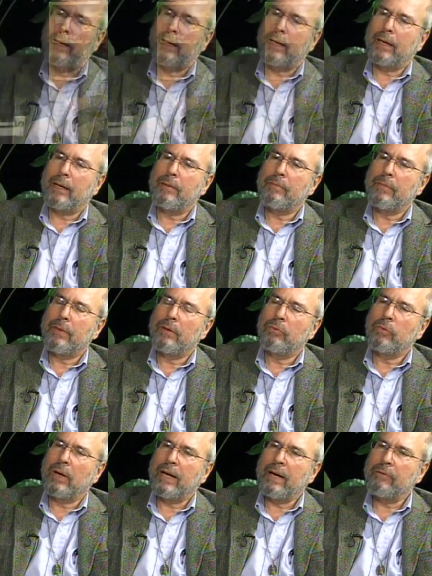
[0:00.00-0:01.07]
Um,
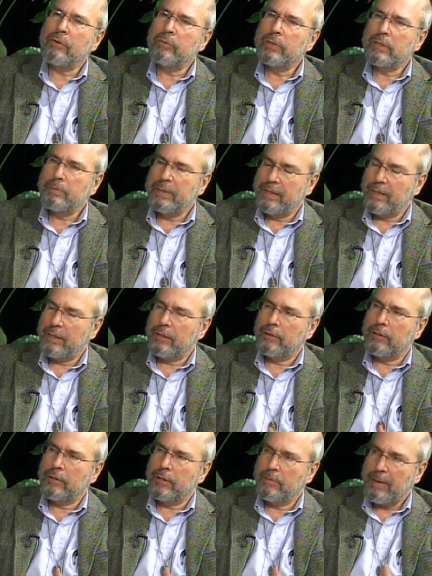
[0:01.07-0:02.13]
whatever was
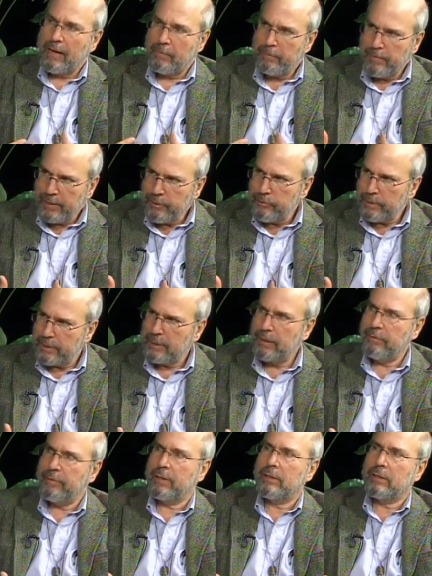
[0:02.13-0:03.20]
particular about me
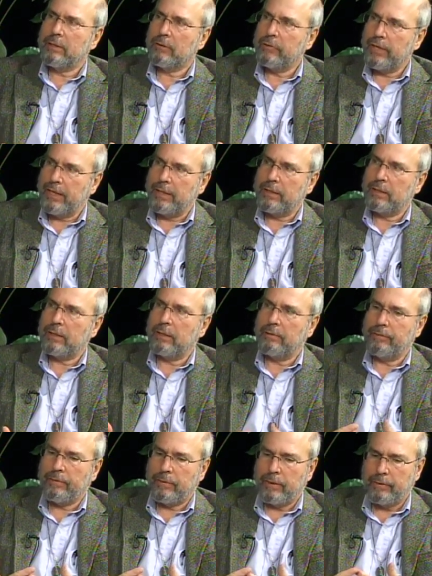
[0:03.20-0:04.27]
receiving this grace of,
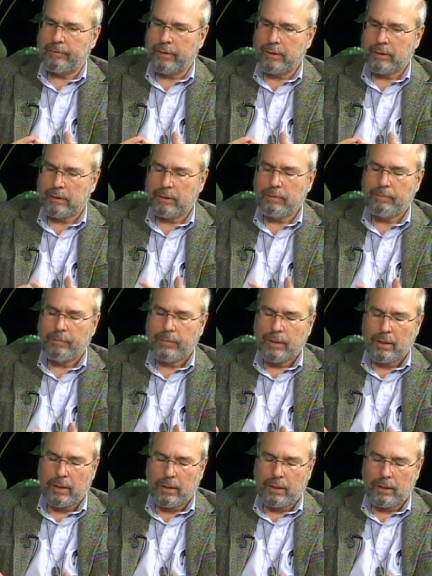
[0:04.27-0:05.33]
of this
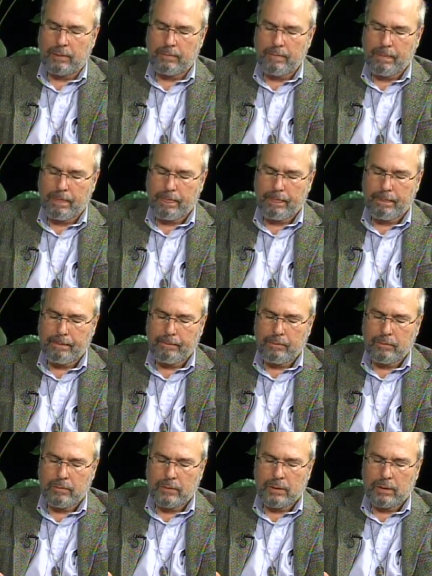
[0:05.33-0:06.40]
um,
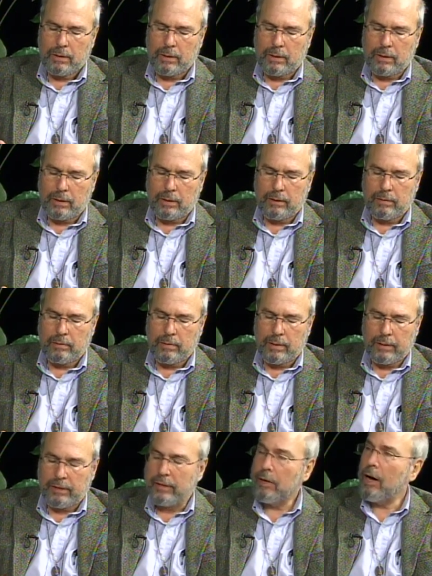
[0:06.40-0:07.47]
uh, uh,
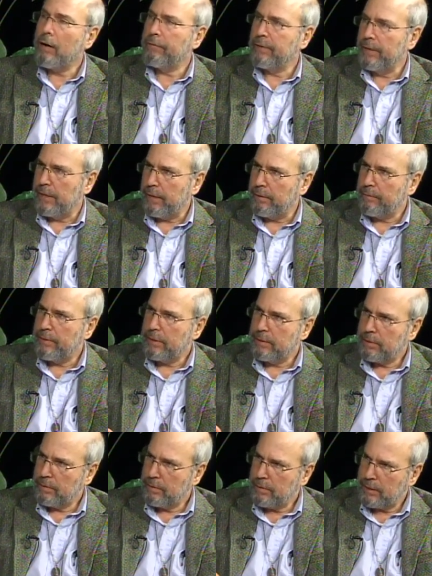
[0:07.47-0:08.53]
theophany of
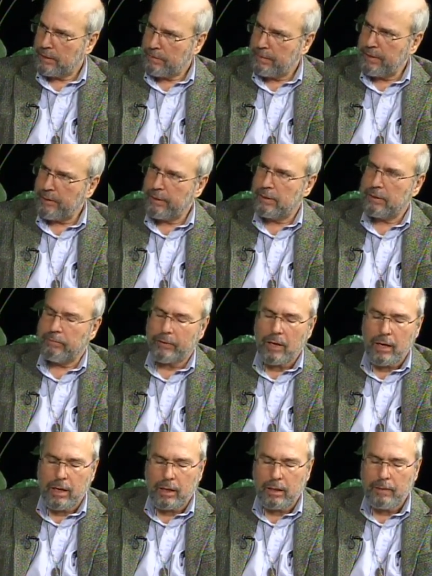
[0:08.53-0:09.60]
this experience of
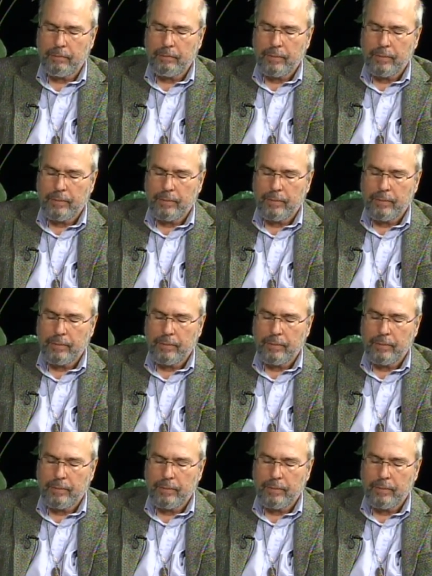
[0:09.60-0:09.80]
God.